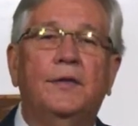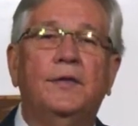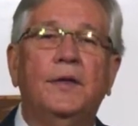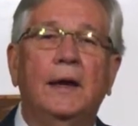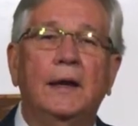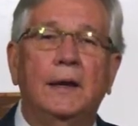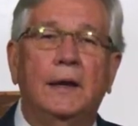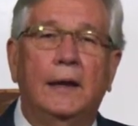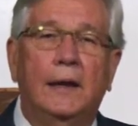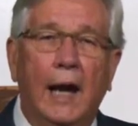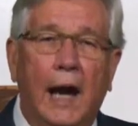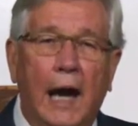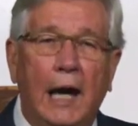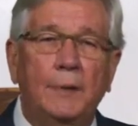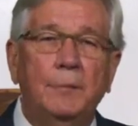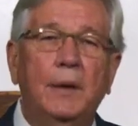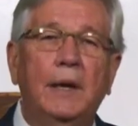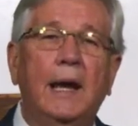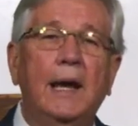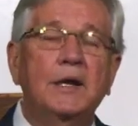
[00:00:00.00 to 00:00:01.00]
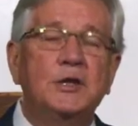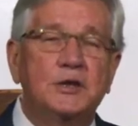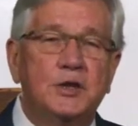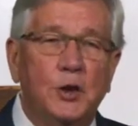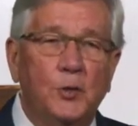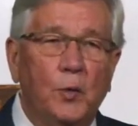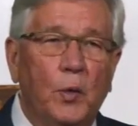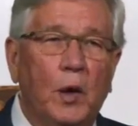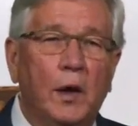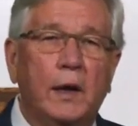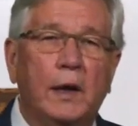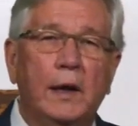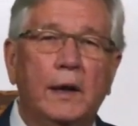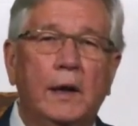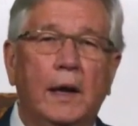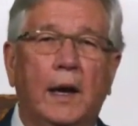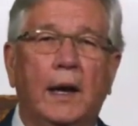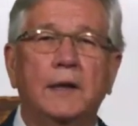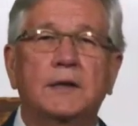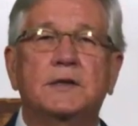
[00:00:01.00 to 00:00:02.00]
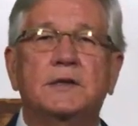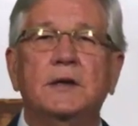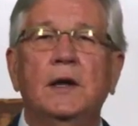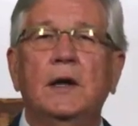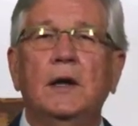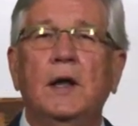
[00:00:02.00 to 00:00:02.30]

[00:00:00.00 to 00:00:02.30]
that God begins to work in us